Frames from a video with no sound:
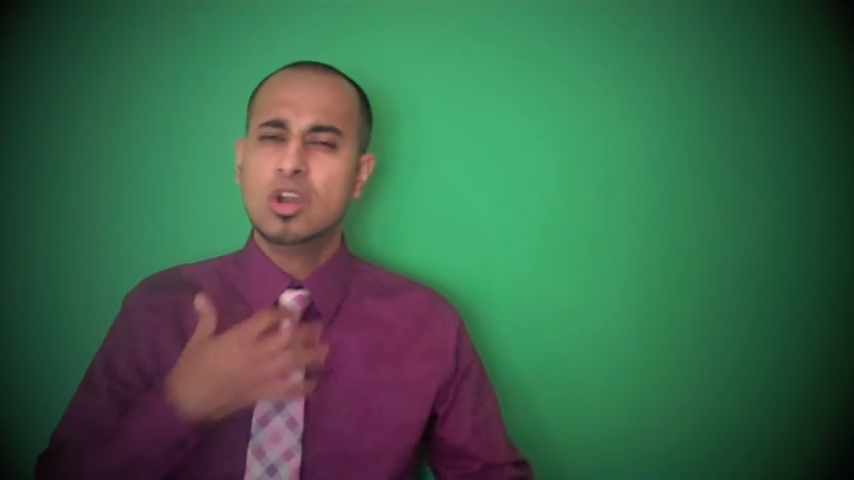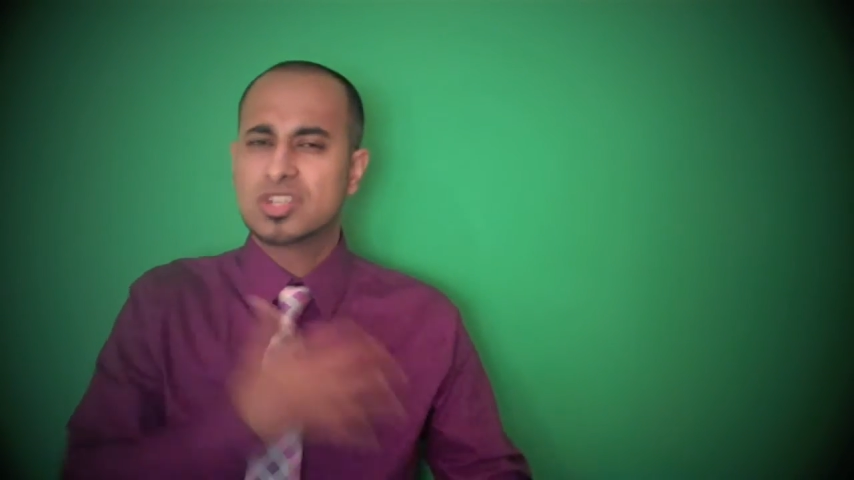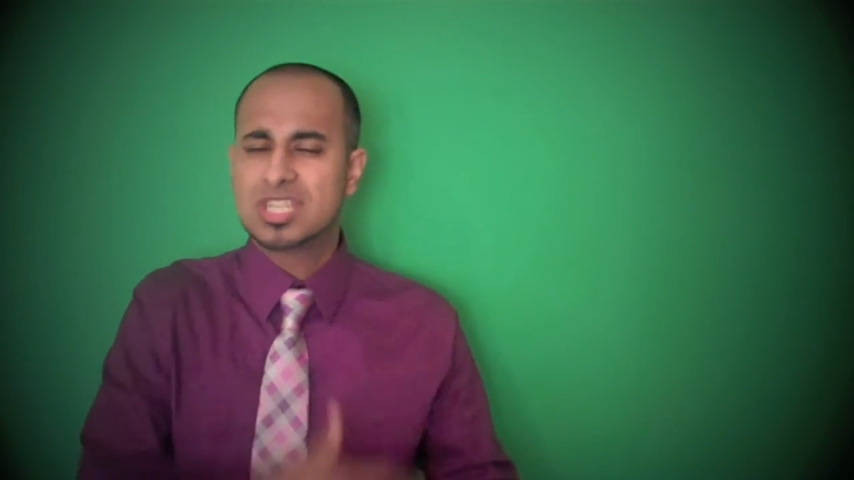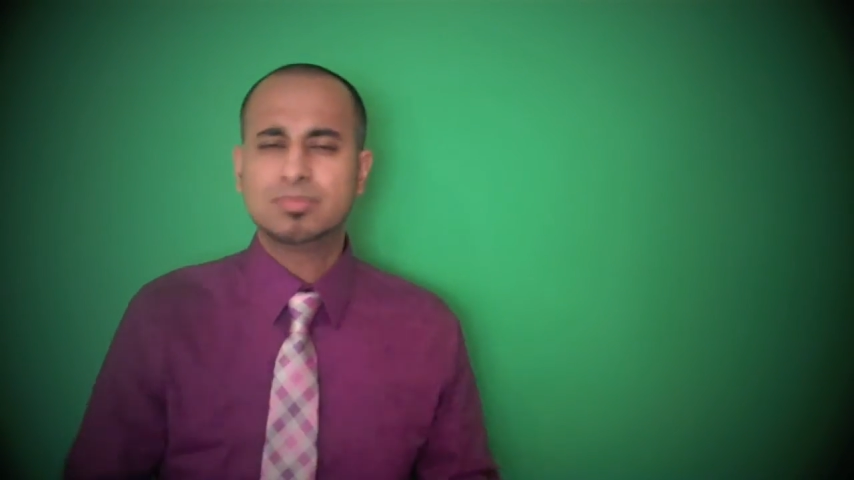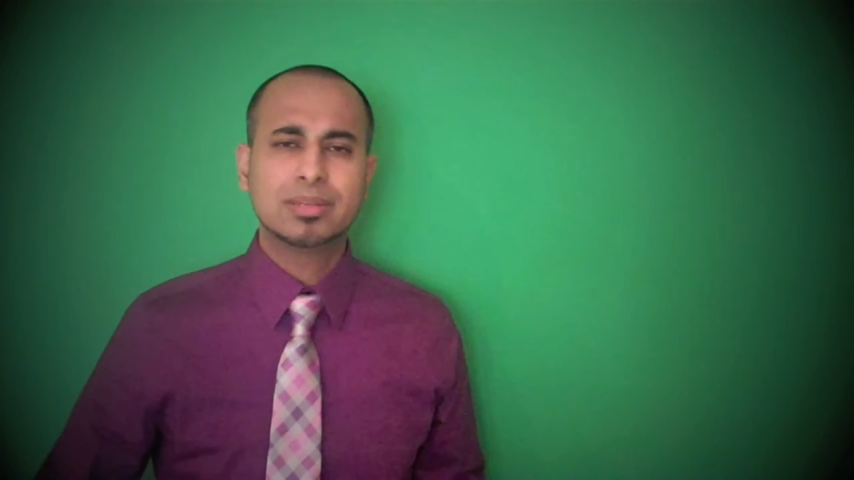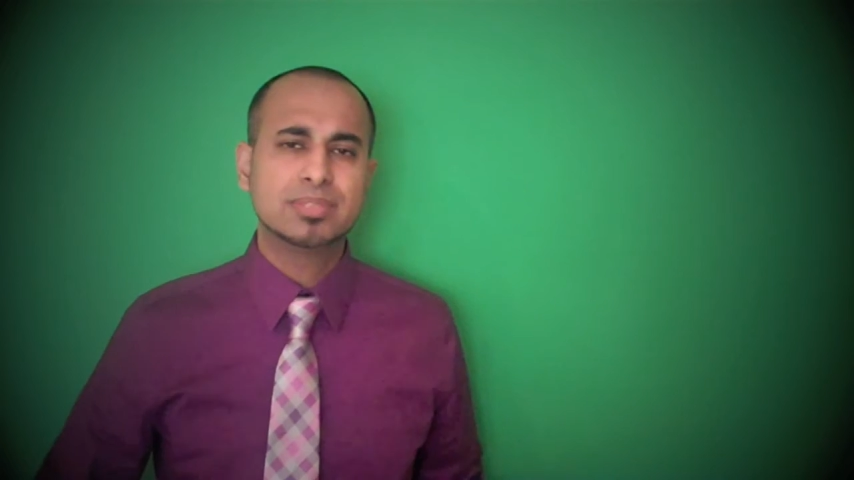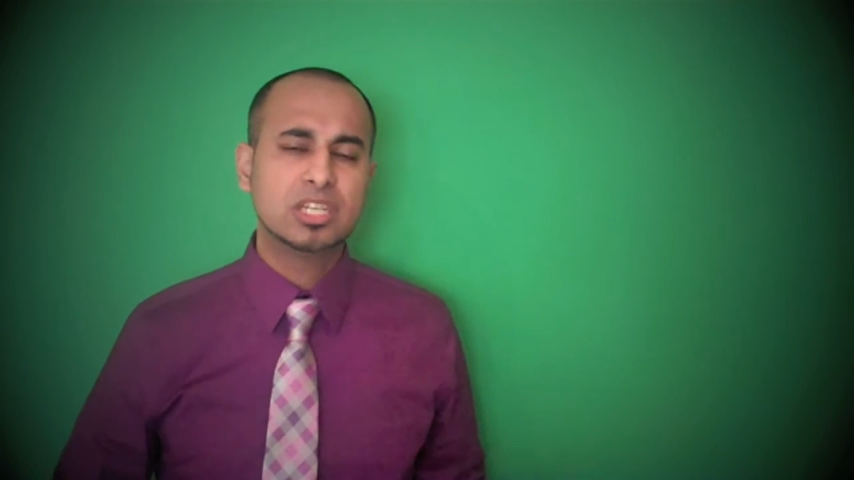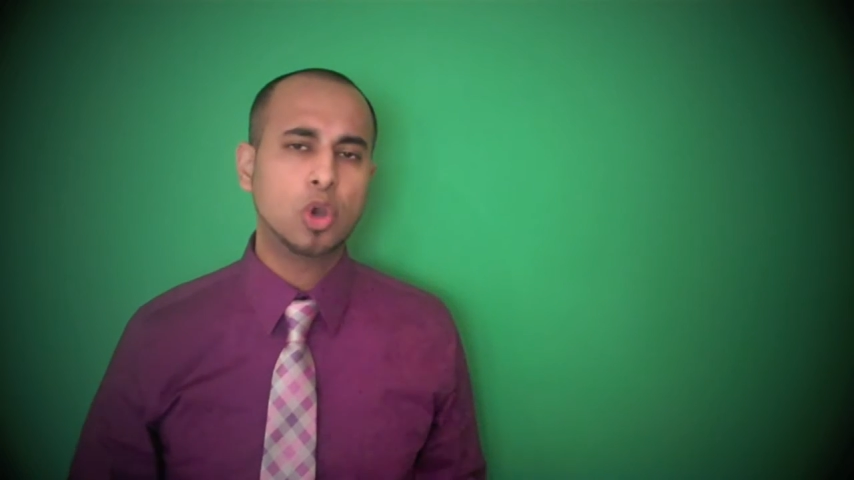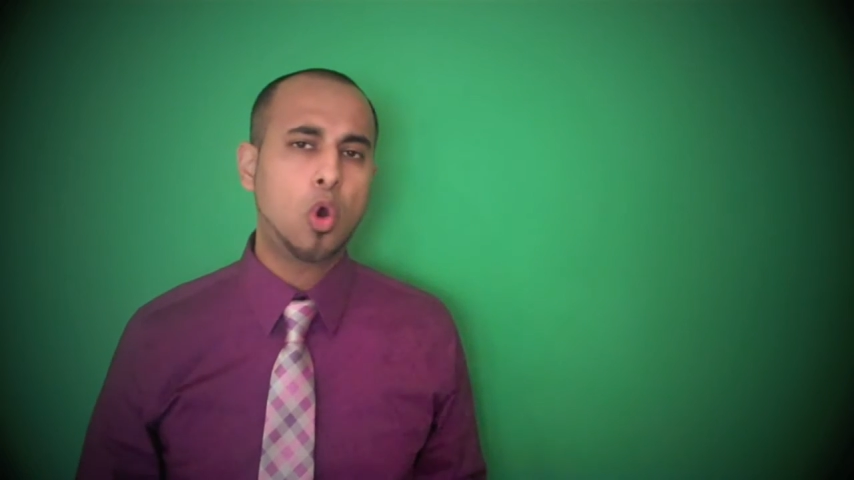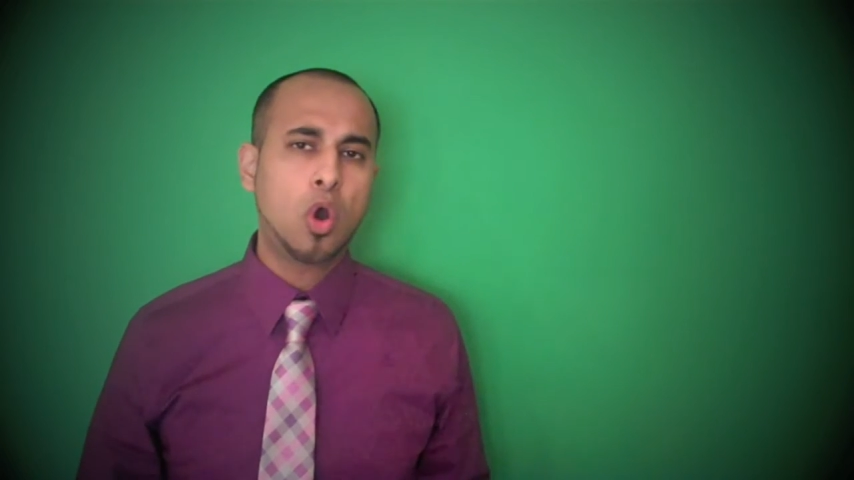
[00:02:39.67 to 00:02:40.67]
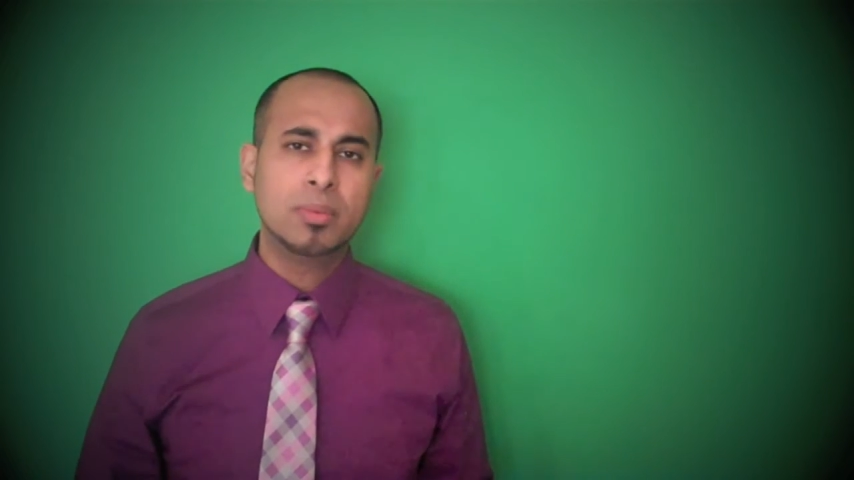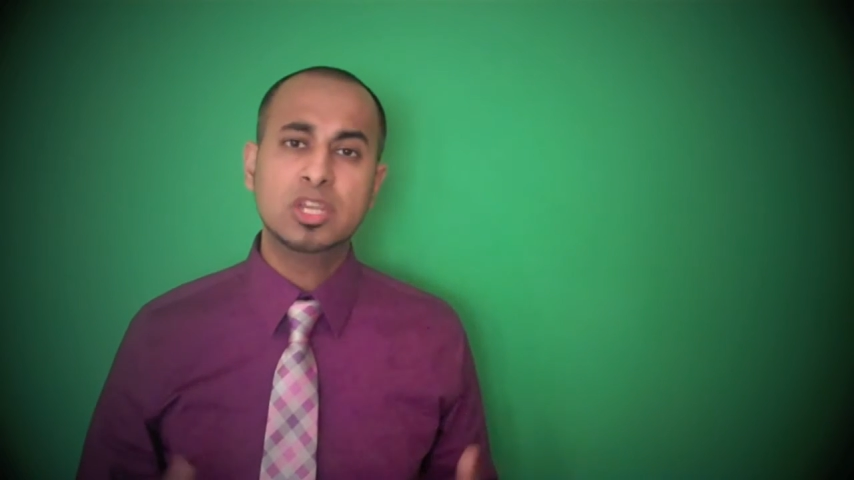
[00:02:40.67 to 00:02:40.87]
symptoms in your arm and